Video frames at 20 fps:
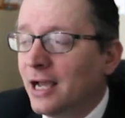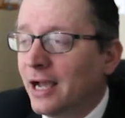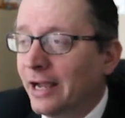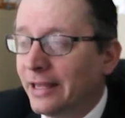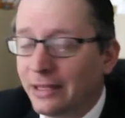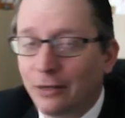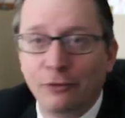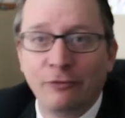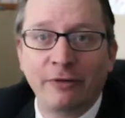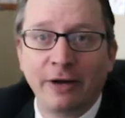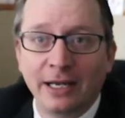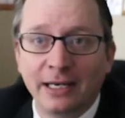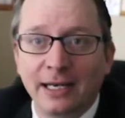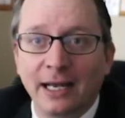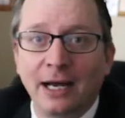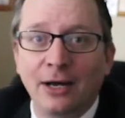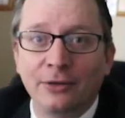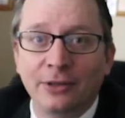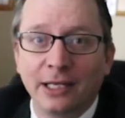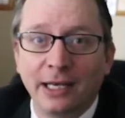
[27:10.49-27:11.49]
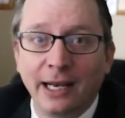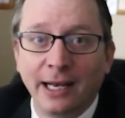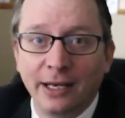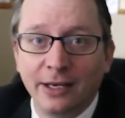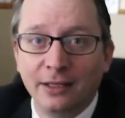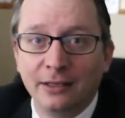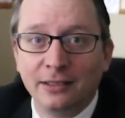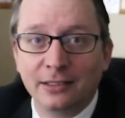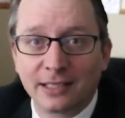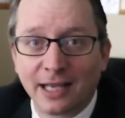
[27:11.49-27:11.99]
and they would find out that,
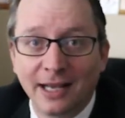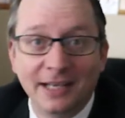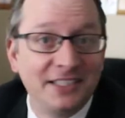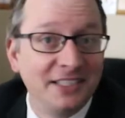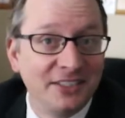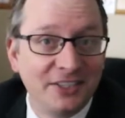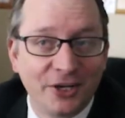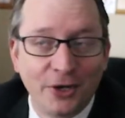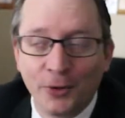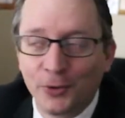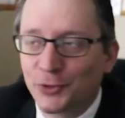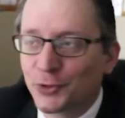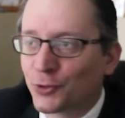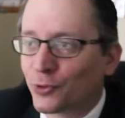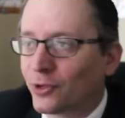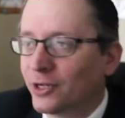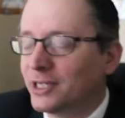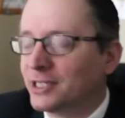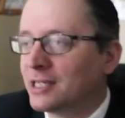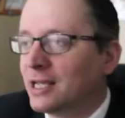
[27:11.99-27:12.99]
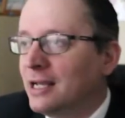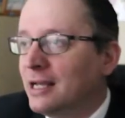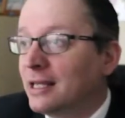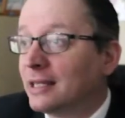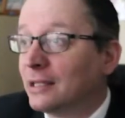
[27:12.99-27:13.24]
hey, this guy's into ghost stories,